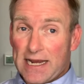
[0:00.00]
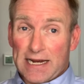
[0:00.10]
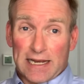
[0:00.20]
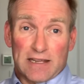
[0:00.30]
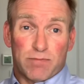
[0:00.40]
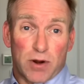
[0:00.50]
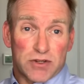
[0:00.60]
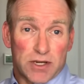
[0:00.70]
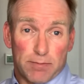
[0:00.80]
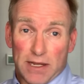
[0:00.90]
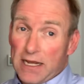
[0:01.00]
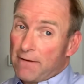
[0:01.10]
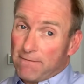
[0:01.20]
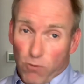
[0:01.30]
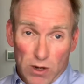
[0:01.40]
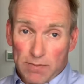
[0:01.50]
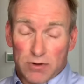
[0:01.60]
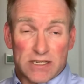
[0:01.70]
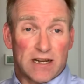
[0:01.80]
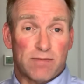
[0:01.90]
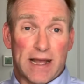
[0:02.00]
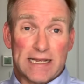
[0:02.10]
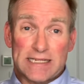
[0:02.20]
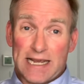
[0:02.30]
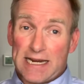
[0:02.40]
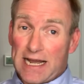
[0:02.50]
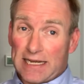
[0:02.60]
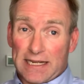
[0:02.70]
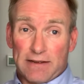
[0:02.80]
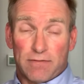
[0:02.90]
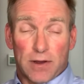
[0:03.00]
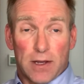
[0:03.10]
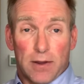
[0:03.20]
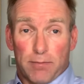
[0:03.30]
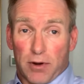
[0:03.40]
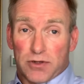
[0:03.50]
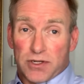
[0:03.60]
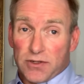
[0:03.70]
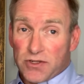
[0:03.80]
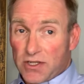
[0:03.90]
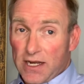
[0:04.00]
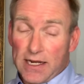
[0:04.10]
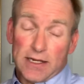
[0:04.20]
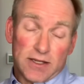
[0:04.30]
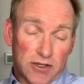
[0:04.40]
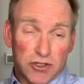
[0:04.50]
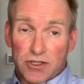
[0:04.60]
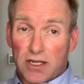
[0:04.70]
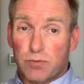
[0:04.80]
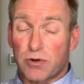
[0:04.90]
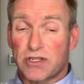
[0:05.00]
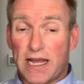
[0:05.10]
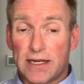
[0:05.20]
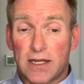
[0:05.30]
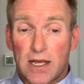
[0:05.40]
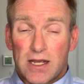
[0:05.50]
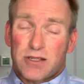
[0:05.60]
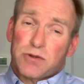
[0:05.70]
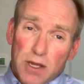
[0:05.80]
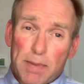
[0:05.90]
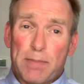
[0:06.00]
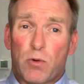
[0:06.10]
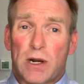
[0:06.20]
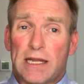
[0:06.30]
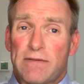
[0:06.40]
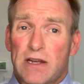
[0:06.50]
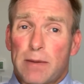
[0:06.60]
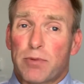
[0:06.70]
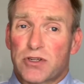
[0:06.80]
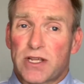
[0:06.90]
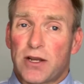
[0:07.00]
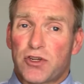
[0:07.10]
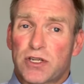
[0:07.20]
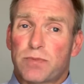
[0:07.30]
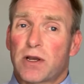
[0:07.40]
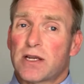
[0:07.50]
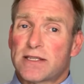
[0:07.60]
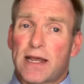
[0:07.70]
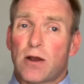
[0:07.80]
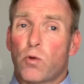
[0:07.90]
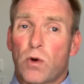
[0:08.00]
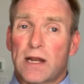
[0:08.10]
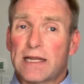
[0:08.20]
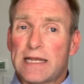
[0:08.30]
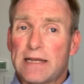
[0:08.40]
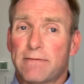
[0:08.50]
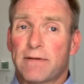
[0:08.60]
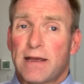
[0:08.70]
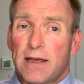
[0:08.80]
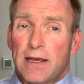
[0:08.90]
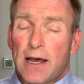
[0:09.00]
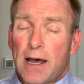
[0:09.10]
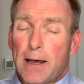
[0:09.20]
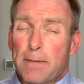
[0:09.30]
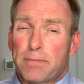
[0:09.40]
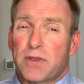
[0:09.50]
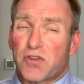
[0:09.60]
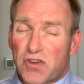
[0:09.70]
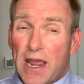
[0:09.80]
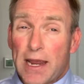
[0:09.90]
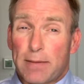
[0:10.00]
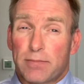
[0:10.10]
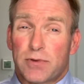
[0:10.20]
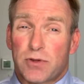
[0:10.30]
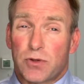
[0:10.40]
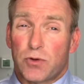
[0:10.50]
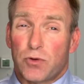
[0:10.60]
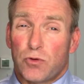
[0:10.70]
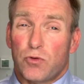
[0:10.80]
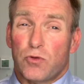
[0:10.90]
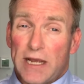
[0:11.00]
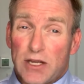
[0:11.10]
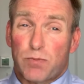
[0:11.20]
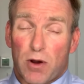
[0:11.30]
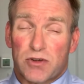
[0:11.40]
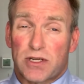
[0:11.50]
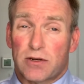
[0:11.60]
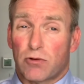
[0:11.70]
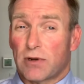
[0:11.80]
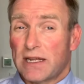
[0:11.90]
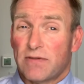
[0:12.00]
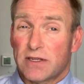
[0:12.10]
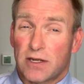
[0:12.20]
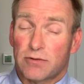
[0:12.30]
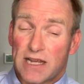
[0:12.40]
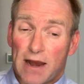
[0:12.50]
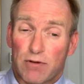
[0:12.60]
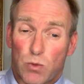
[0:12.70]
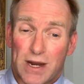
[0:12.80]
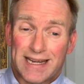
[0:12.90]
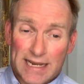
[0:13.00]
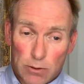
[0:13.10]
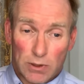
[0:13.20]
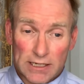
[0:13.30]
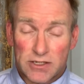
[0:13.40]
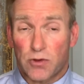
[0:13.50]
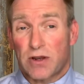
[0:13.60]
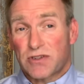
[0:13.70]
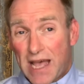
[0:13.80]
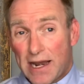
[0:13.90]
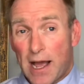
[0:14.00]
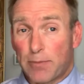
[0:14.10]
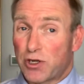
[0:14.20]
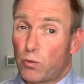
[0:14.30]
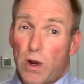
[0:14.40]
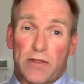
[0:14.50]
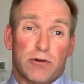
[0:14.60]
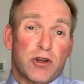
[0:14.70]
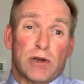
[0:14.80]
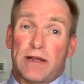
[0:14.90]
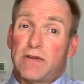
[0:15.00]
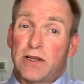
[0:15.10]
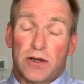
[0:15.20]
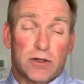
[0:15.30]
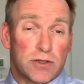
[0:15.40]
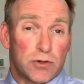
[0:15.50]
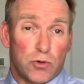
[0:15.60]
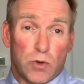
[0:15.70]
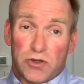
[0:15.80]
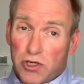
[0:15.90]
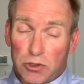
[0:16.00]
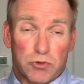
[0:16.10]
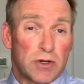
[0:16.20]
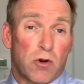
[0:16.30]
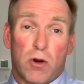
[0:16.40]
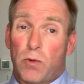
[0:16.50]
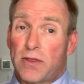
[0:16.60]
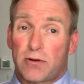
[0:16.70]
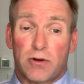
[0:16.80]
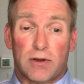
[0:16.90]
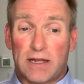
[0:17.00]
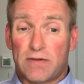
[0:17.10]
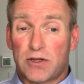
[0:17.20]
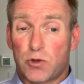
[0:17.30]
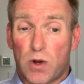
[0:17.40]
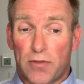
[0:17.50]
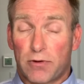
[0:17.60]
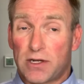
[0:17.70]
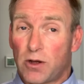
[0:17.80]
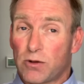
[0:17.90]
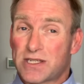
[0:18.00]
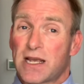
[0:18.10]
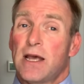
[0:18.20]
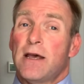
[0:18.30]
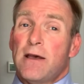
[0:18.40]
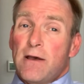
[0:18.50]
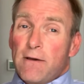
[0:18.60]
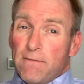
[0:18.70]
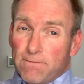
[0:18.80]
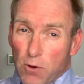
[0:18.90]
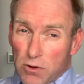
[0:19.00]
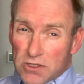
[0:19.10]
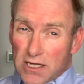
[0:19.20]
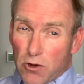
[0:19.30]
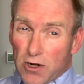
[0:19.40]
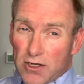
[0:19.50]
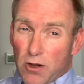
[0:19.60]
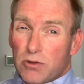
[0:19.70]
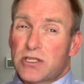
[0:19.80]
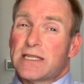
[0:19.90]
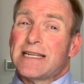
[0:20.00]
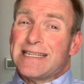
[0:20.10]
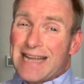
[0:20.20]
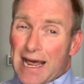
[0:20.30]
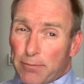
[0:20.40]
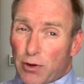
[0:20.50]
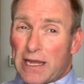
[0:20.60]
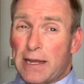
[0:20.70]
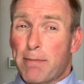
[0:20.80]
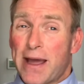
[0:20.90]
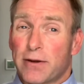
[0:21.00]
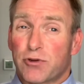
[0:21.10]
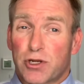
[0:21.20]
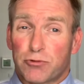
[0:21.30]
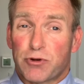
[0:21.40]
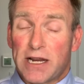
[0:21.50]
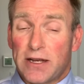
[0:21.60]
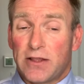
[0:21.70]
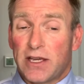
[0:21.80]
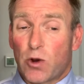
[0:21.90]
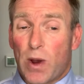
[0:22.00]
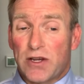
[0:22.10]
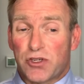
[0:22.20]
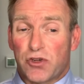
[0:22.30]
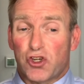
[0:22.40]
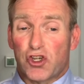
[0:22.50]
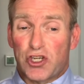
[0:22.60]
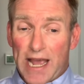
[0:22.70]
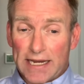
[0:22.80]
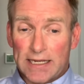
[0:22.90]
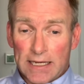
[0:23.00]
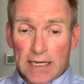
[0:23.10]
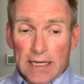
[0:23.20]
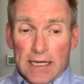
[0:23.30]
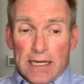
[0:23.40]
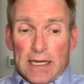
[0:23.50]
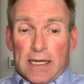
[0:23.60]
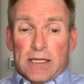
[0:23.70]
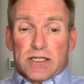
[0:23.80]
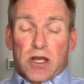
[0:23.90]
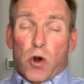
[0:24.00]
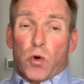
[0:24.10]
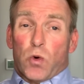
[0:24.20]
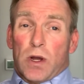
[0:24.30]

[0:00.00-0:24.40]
I leave person B 40% of my estate, I leave person C such and such percent. So some people want to leave it in percentages because they don't want to leave the same to each person or leave it to everyone equally. So there's that option, whether you're leaving it to children or whether you're leaving to other adults. Focusing on adults, not bringing minor children into the equation just yet. So